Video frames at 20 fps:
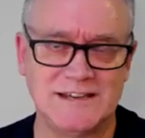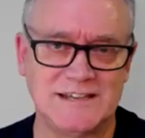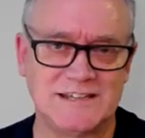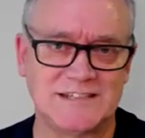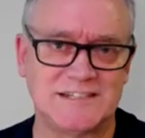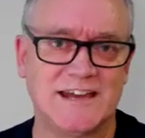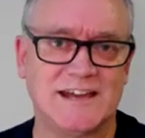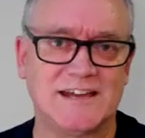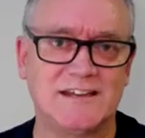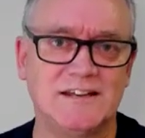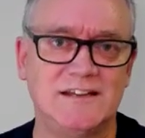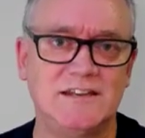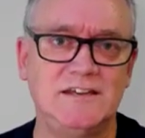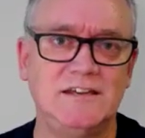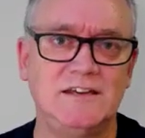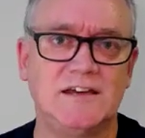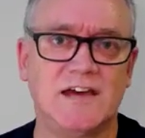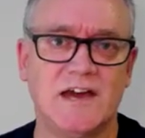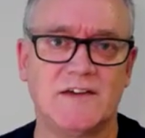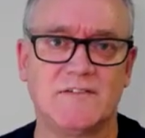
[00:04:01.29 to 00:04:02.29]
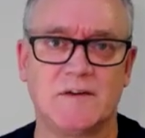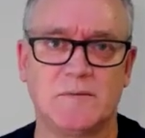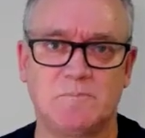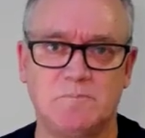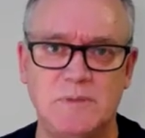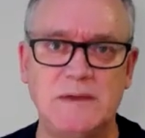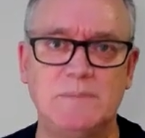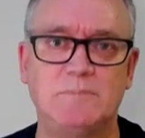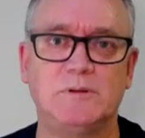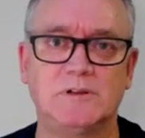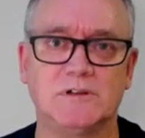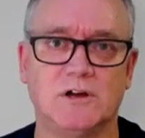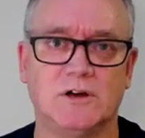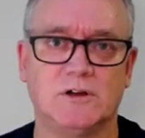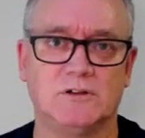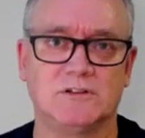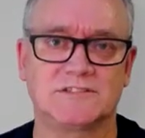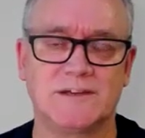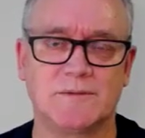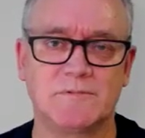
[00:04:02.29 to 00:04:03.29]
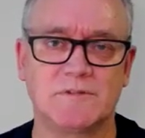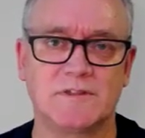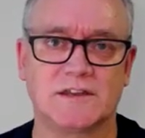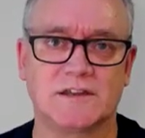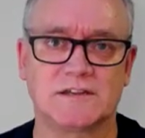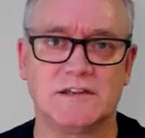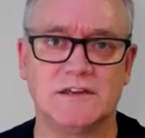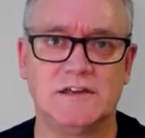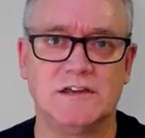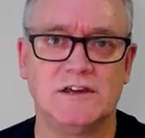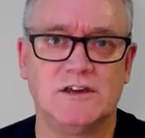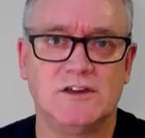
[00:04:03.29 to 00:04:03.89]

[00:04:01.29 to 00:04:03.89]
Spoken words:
Secondly, have a people goal, something that,